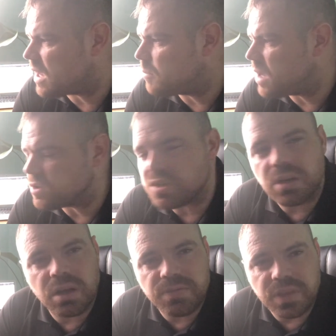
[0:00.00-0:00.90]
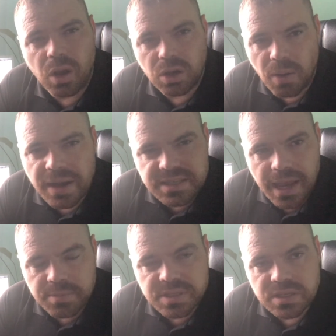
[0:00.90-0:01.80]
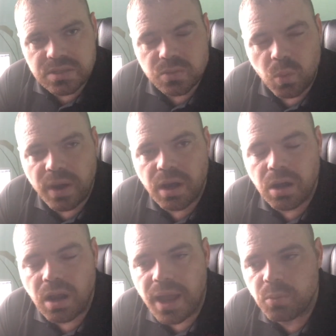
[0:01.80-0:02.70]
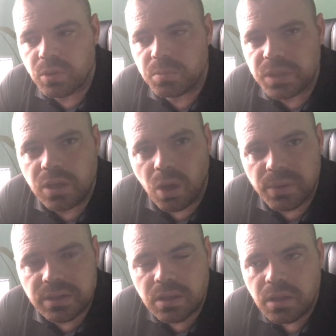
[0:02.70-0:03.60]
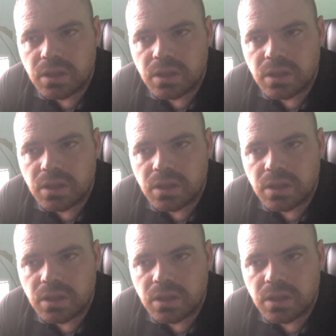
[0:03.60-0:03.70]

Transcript: I'm not sure if the ROI Dapps is where I would be going.